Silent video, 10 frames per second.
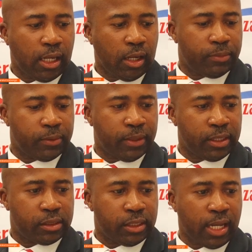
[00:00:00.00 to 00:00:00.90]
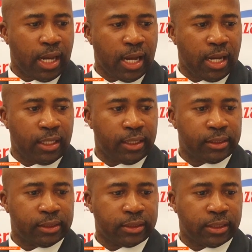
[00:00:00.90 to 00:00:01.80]
how prepared they are,
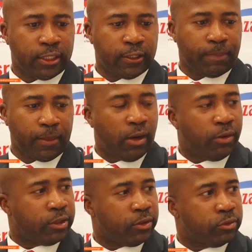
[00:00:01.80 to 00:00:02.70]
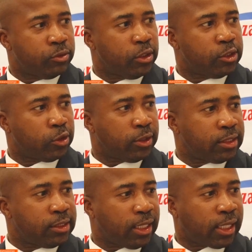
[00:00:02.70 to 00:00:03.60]
and how are they going to ensure
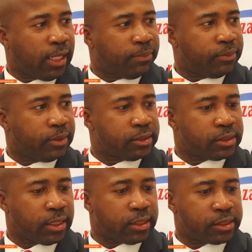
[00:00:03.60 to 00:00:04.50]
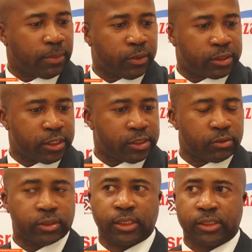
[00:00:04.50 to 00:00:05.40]
that the club is supported
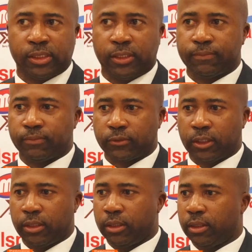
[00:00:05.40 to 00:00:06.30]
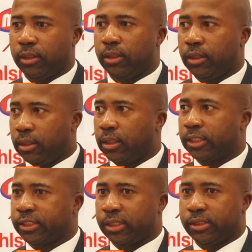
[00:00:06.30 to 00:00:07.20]
on Saturday.
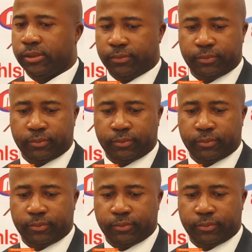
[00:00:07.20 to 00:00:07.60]
Asante.